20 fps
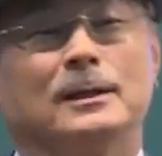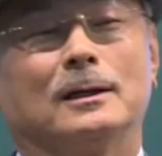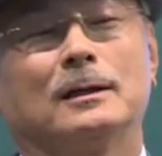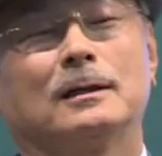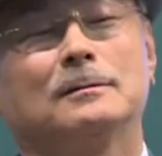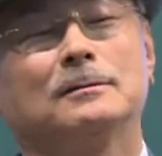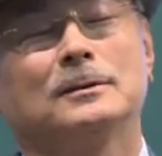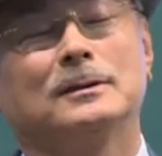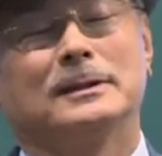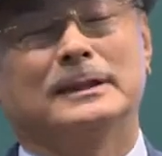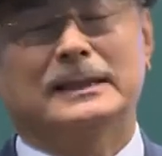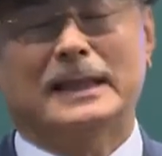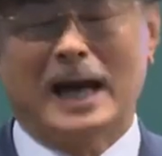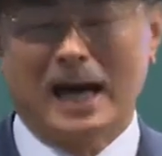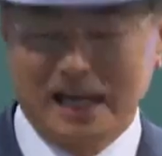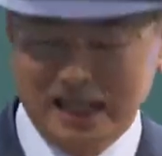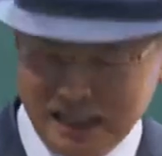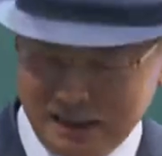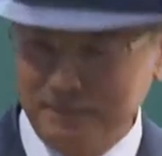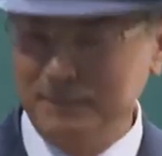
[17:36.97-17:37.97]
Let's
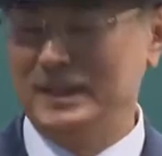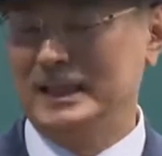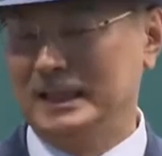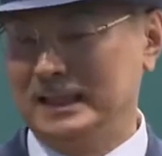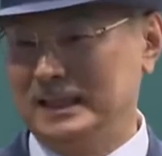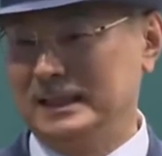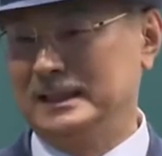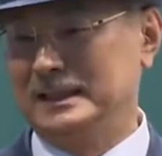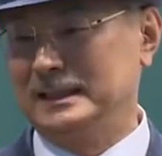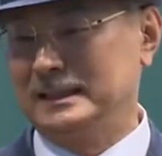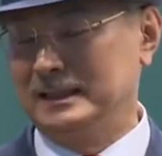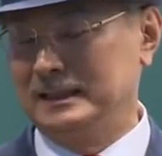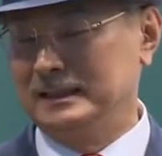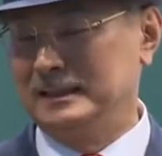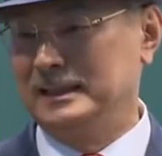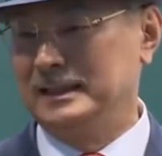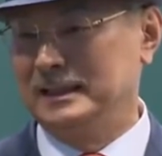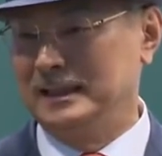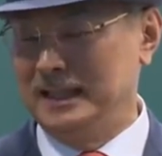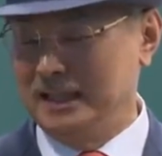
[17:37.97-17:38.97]
think about that
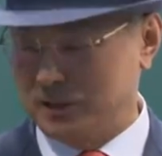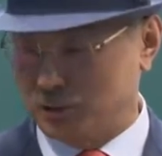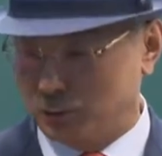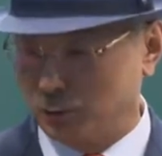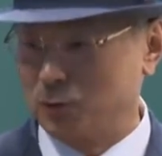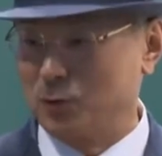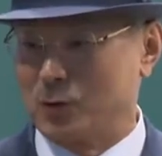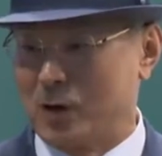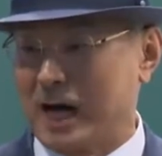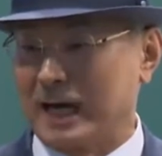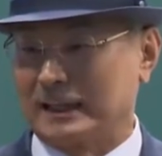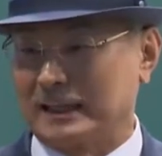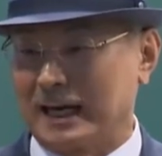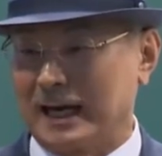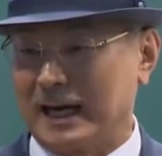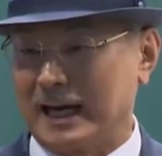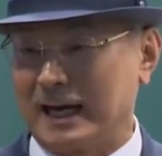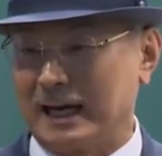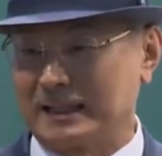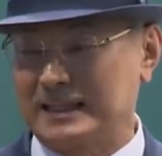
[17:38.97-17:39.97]
statement for just a
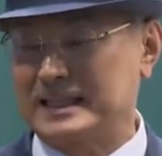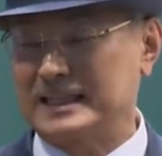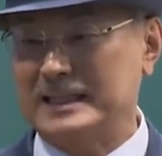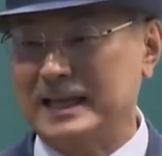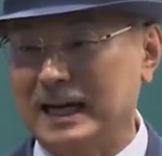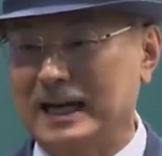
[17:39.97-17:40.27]
second.